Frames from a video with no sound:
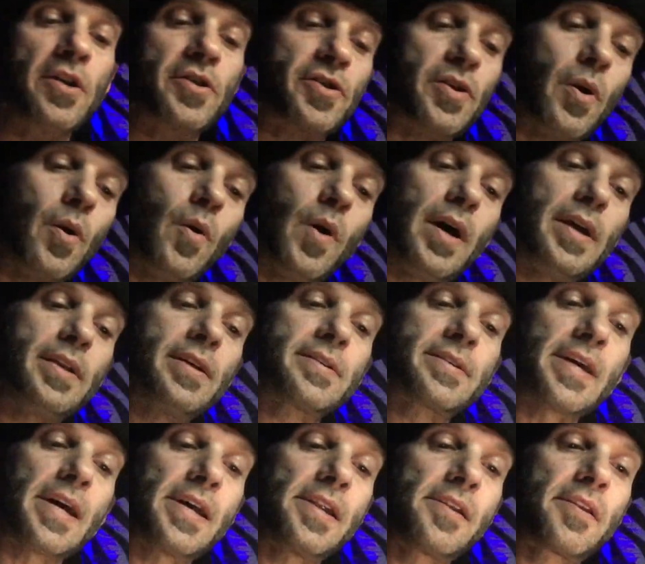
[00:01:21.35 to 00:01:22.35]
so I
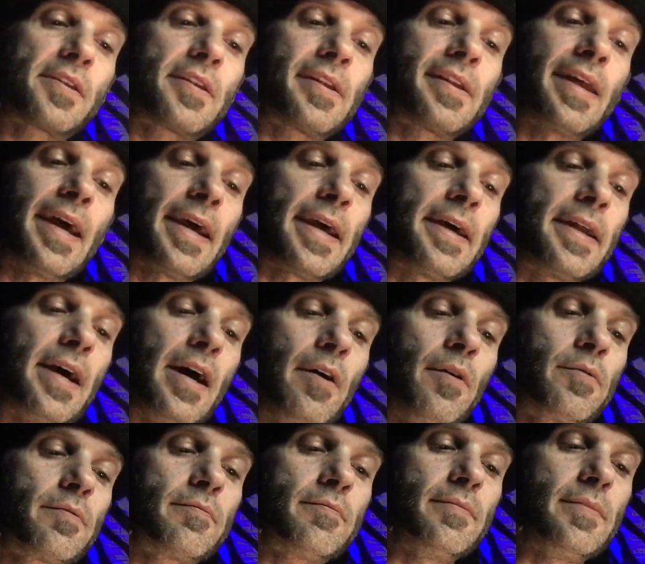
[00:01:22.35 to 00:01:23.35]
decided to take it
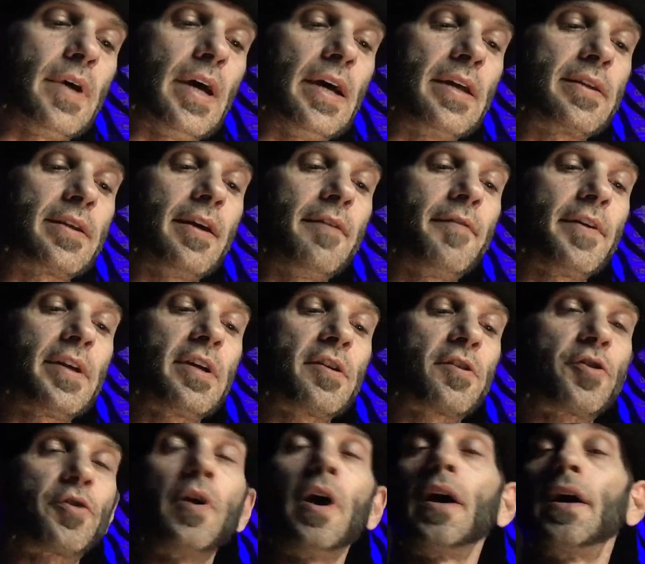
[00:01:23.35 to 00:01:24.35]
out and give it a
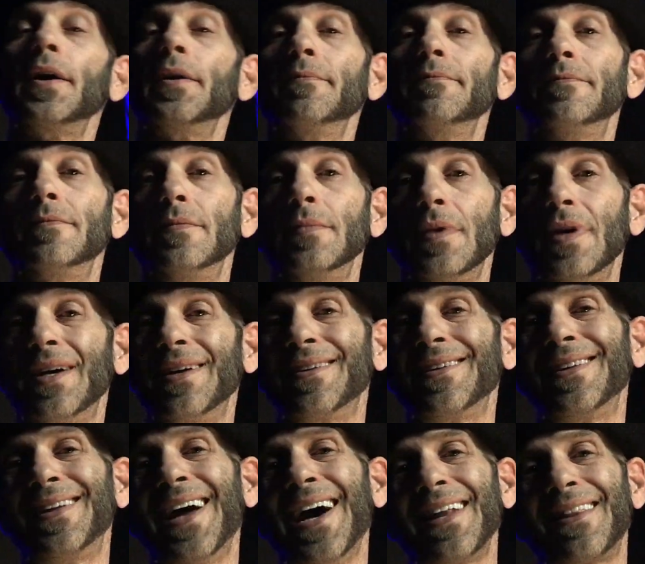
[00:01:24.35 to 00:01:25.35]
try. And
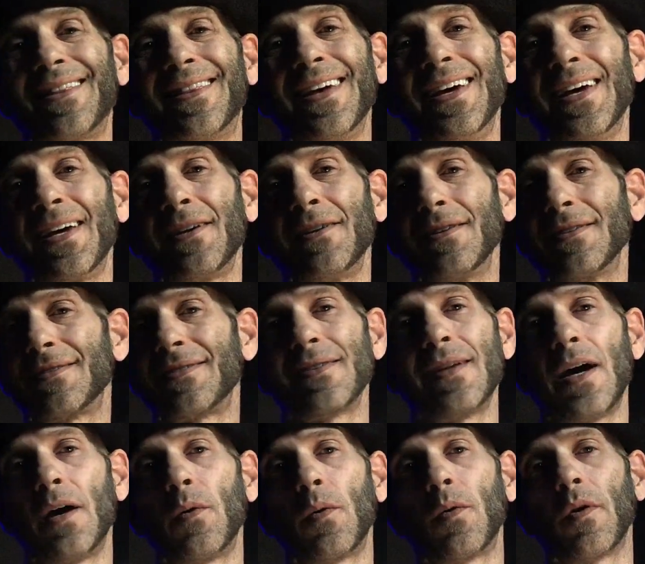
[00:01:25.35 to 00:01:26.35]
that thing, it's
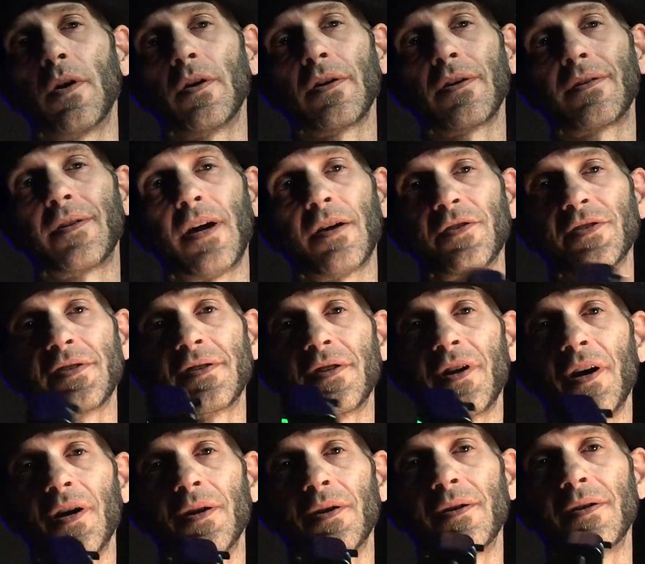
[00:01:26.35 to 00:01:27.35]
not worth
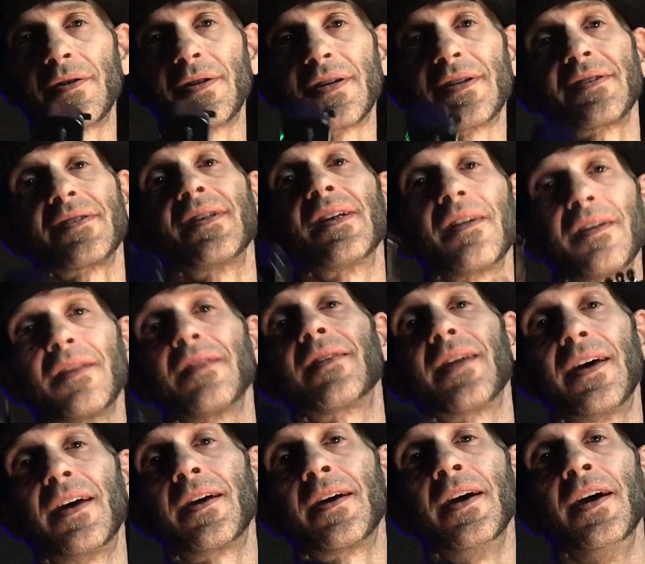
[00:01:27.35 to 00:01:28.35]
$1,000. This little
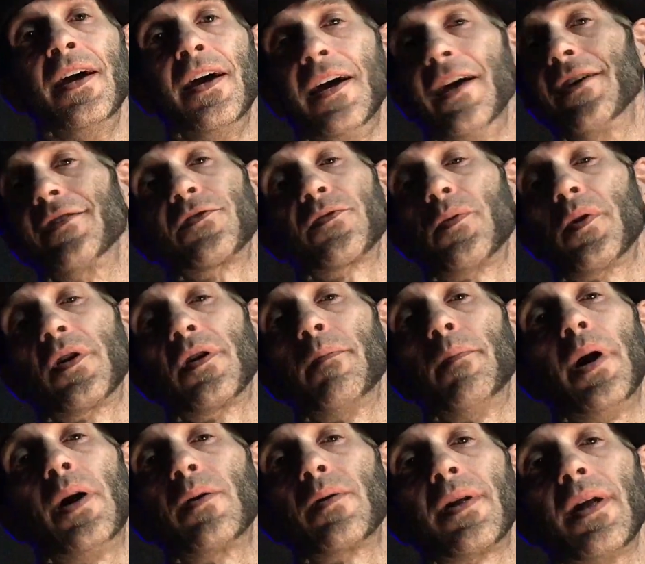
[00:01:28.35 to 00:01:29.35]
thing, it's worth
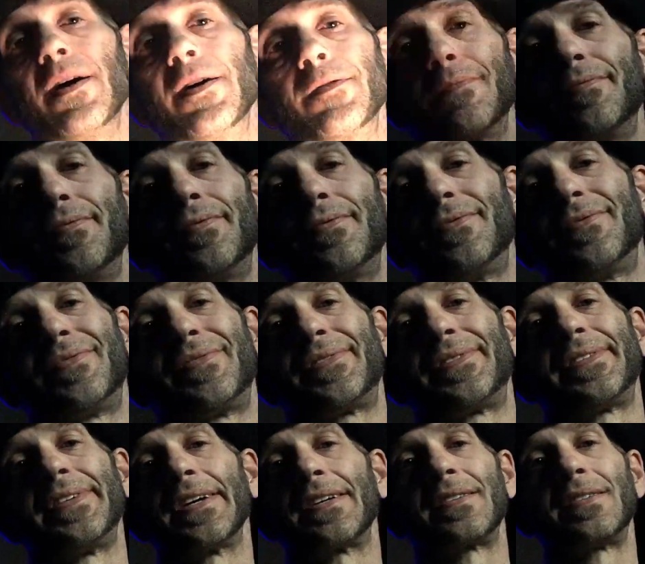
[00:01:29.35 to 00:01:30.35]
about like
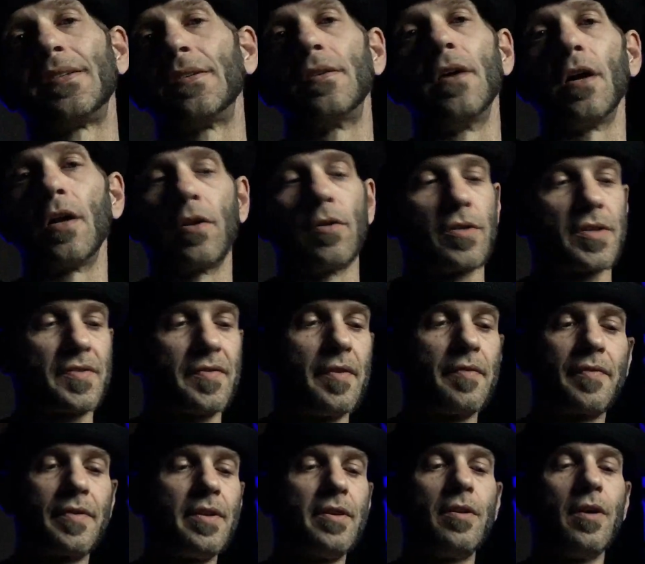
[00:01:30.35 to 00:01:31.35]
$60,
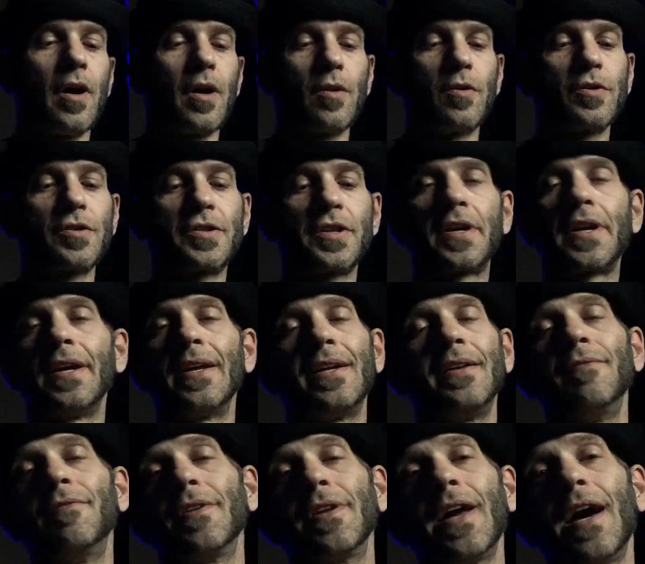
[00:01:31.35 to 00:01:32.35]
$50. You can
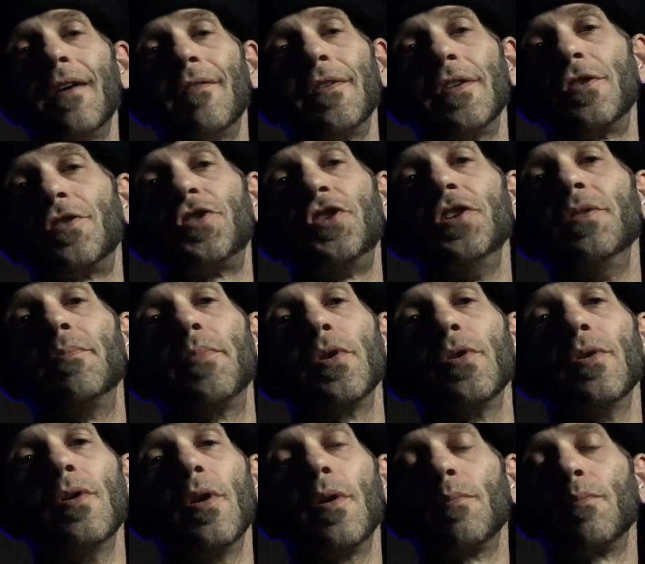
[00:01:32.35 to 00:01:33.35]
even have it cheaper
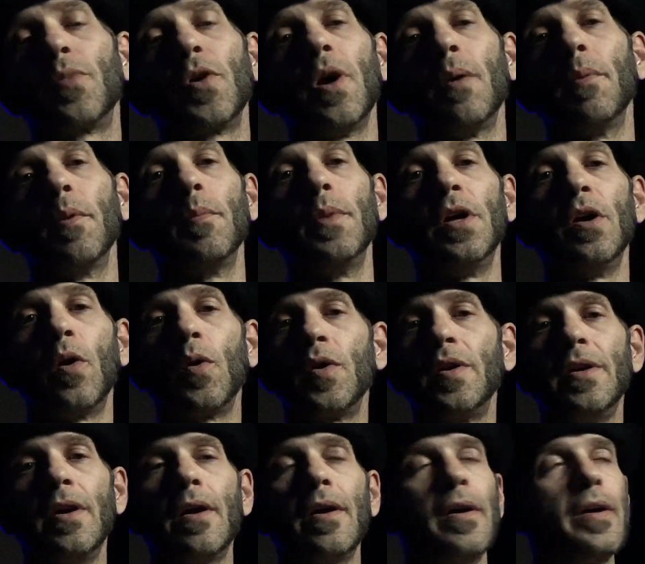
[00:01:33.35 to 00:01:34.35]
on probably on
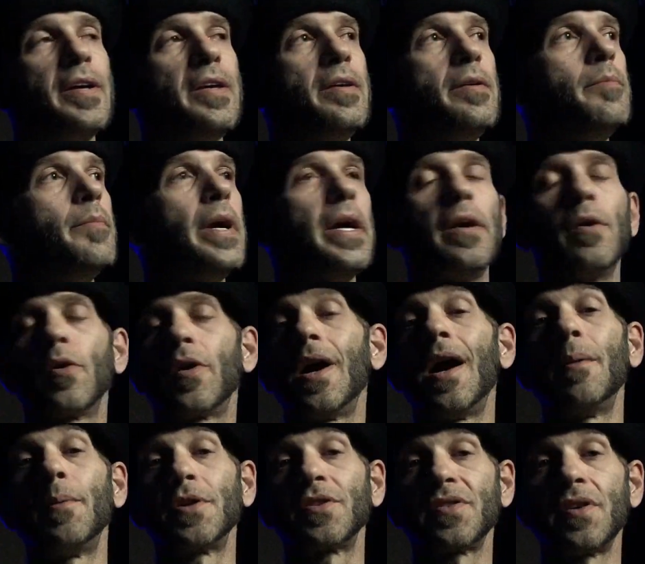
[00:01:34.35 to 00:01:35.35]
eBay or
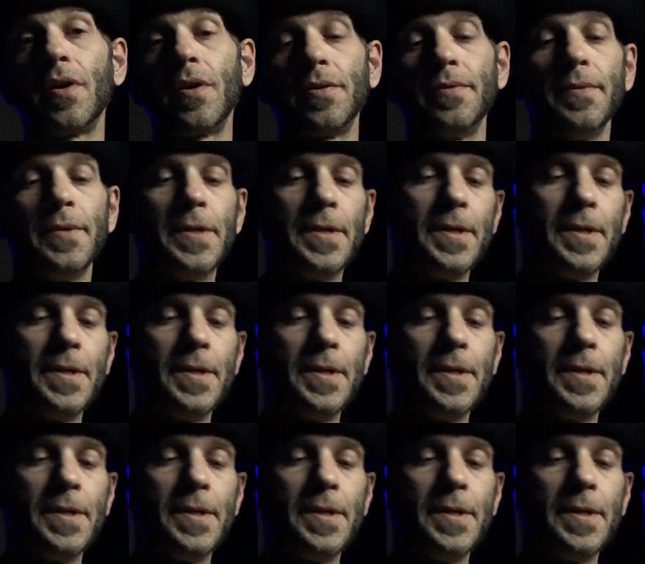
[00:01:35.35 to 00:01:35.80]
Amazon.